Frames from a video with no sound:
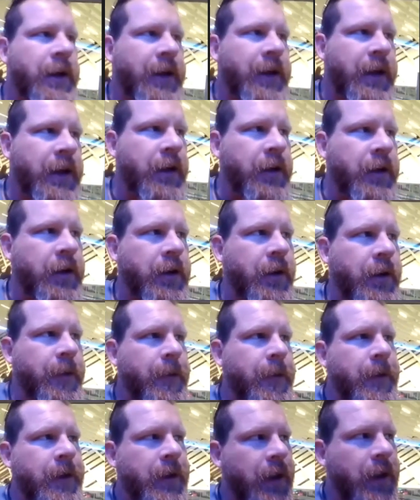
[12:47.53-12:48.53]
Here,
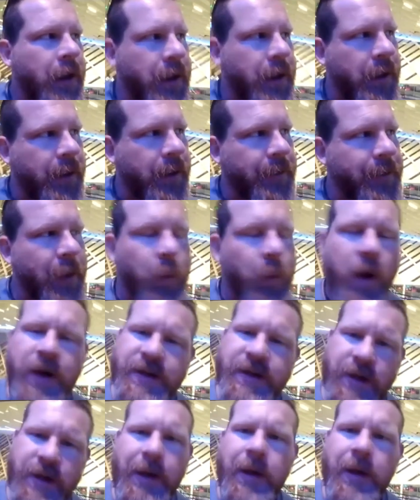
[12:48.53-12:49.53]
uh, they
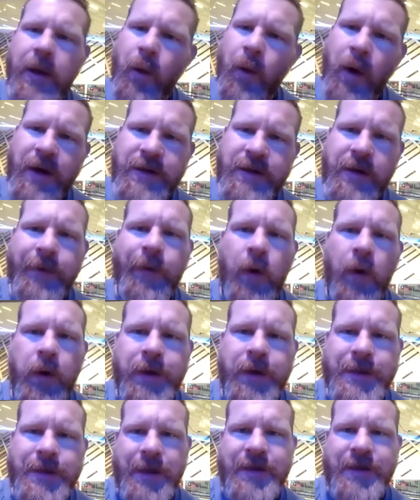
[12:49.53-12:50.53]
want you. They want you to
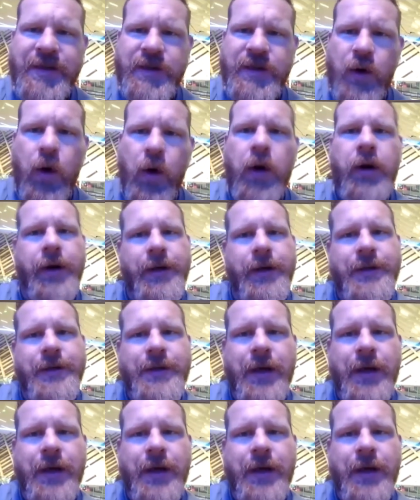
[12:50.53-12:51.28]
focus on the stories.